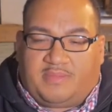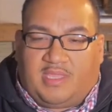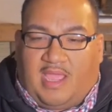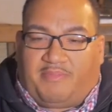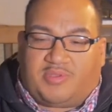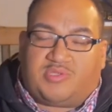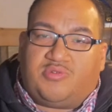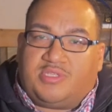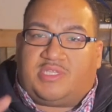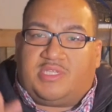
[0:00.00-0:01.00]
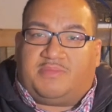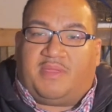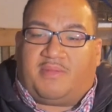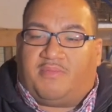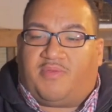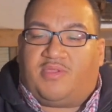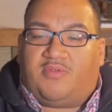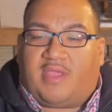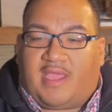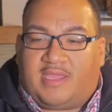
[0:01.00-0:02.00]
the opportunity to be able to bring you
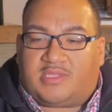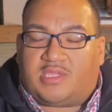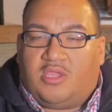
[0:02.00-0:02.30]
guys